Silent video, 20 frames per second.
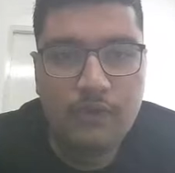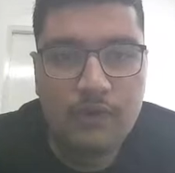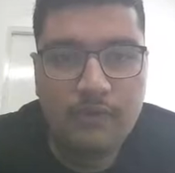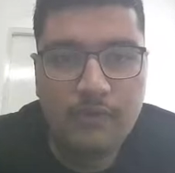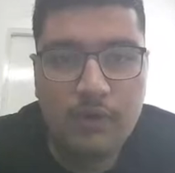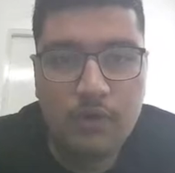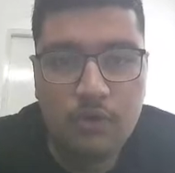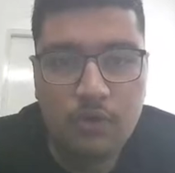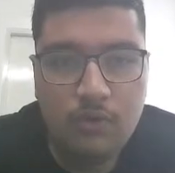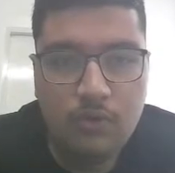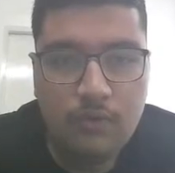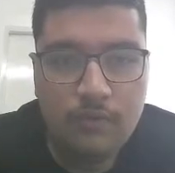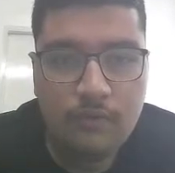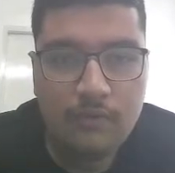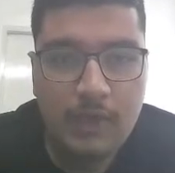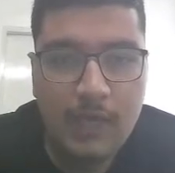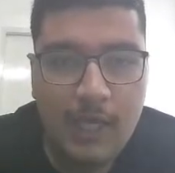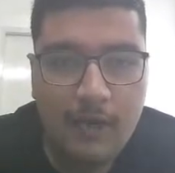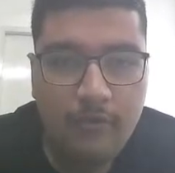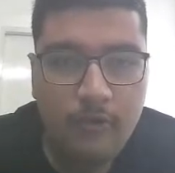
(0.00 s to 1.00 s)
will do,
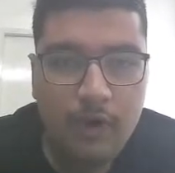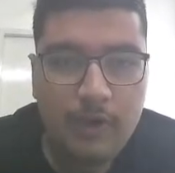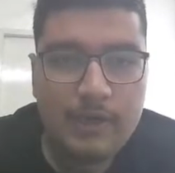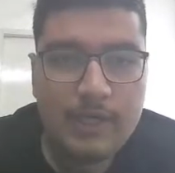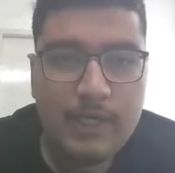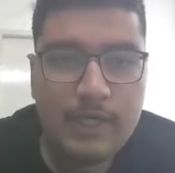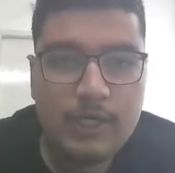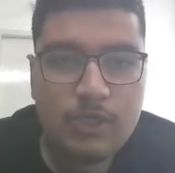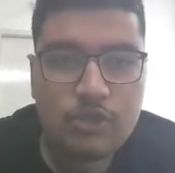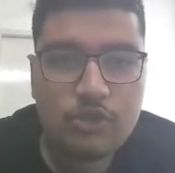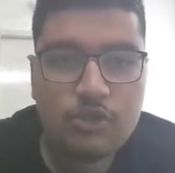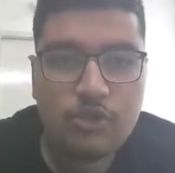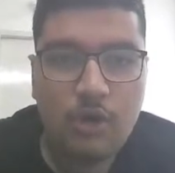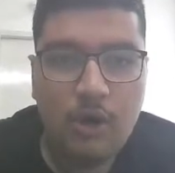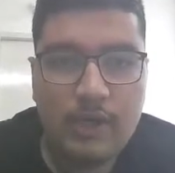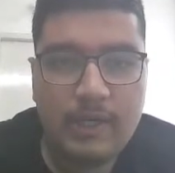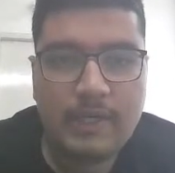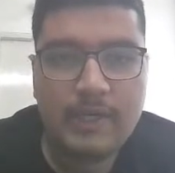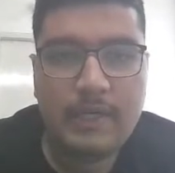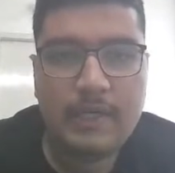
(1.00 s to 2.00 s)
we have already
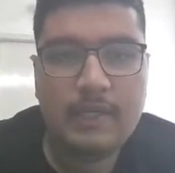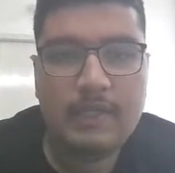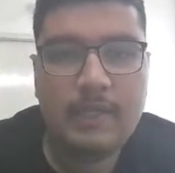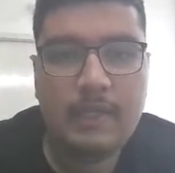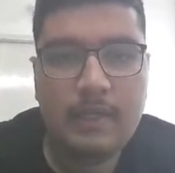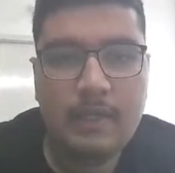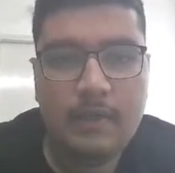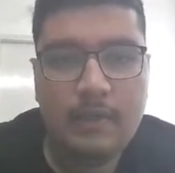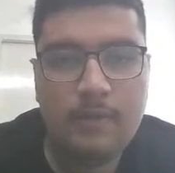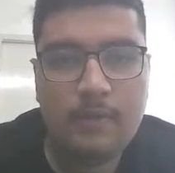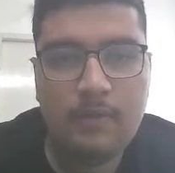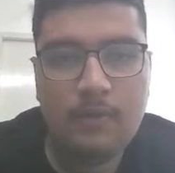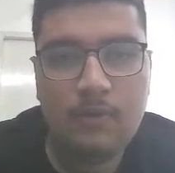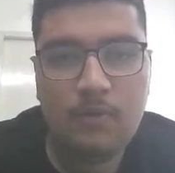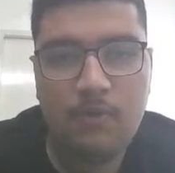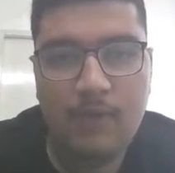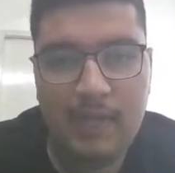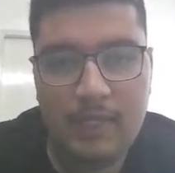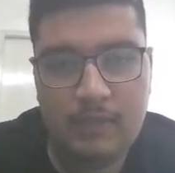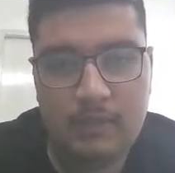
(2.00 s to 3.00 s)
sorted the
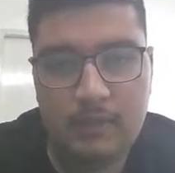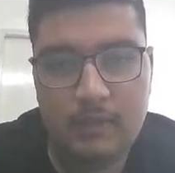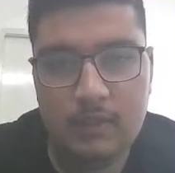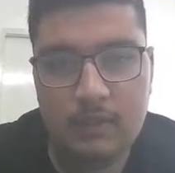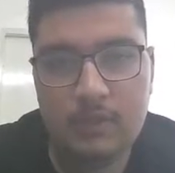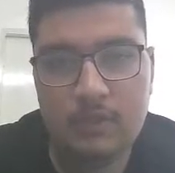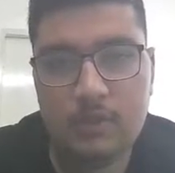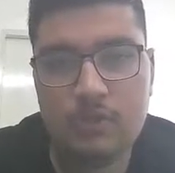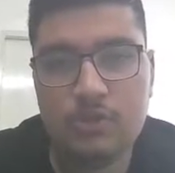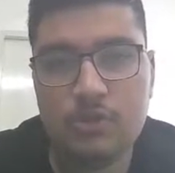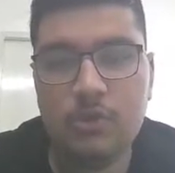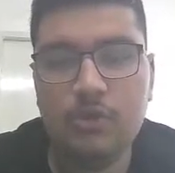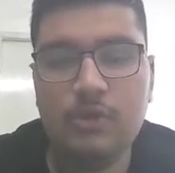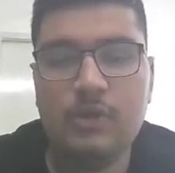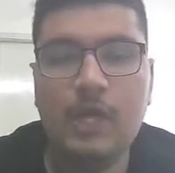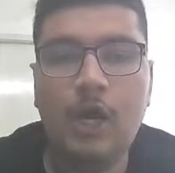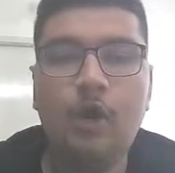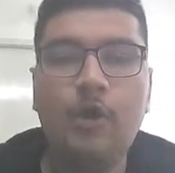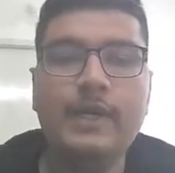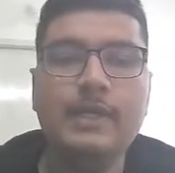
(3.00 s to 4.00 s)
vector, so
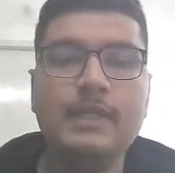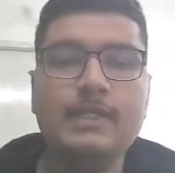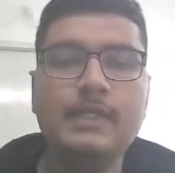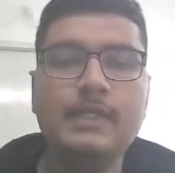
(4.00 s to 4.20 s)
now it's